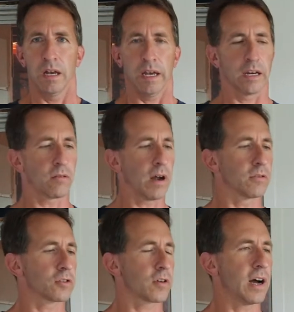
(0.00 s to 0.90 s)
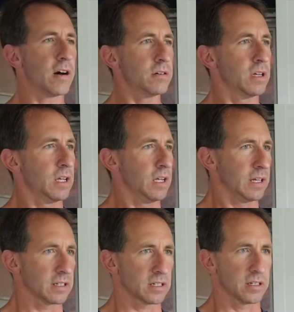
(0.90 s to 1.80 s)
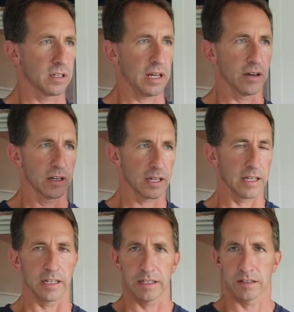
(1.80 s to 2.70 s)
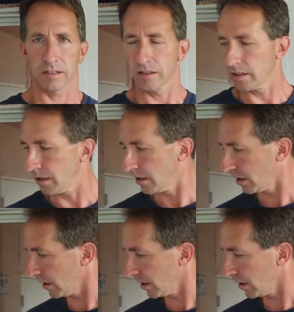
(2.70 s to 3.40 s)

a grout trowel that's going to allow you to get it into the